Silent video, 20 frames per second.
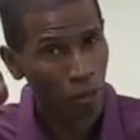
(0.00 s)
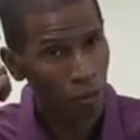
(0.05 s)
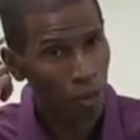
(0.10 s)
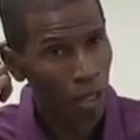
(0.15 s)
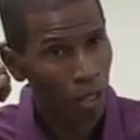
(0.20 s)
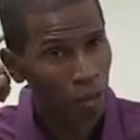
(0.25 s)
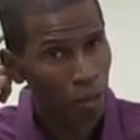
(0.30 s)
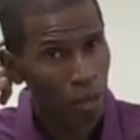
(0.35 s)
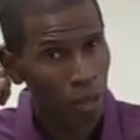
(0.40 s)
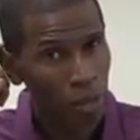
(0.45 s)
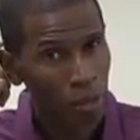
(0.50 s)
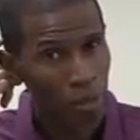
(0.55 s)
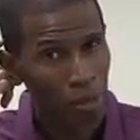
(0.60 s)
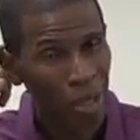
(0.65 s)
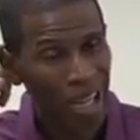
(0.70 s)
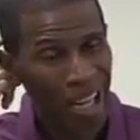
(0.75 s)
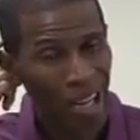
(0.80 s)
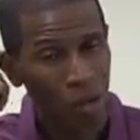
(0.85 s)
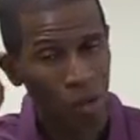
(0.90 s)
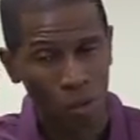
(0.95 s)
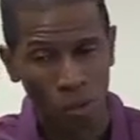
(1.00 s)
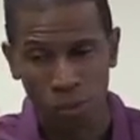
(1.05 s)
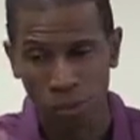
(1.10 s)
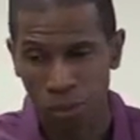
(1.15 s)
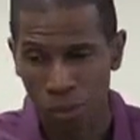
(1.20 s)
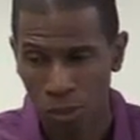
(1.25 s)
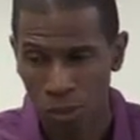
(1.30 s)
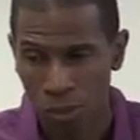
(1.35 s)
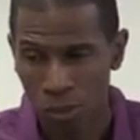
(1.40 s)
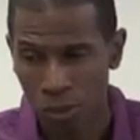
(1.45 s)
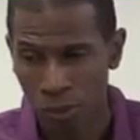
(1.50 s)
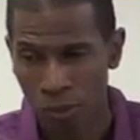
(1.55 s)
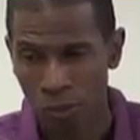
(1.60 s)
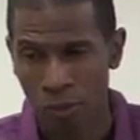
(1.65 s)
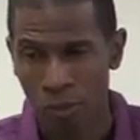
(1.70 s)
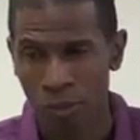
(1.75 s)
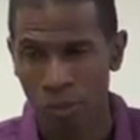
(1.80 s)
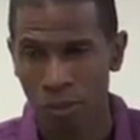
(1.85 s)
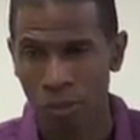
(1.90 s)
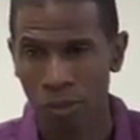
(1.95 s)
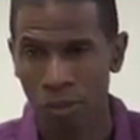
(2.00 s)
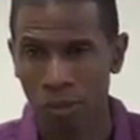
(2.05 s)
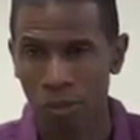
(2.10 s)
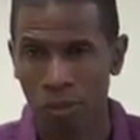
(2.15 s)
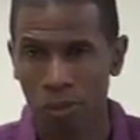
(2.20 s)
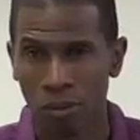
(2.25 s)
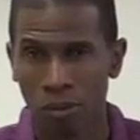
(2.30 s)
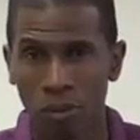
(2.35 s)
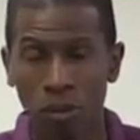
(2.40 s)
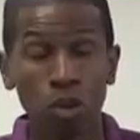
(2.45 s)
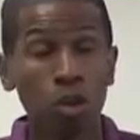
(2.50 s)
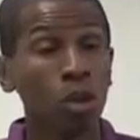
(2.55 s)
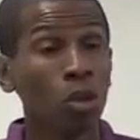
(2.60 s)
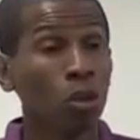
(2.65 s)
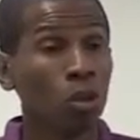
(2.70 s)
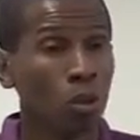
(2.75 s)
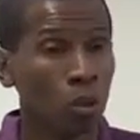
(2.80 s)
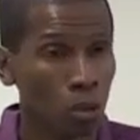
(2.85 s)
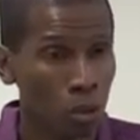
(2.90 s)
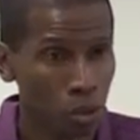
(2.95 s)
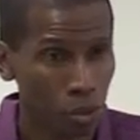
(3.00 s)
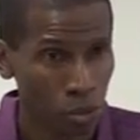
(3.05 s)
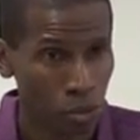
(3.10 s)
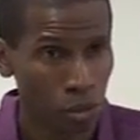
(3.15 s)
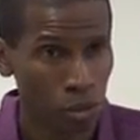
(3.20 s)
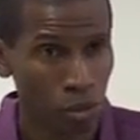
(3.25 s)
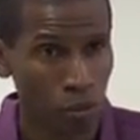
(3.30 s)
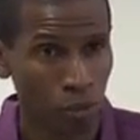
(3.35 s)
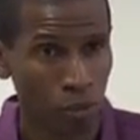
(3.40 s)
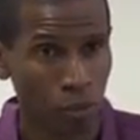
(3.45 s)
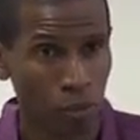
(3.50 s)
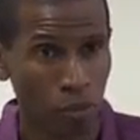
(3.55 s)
very powerful tools.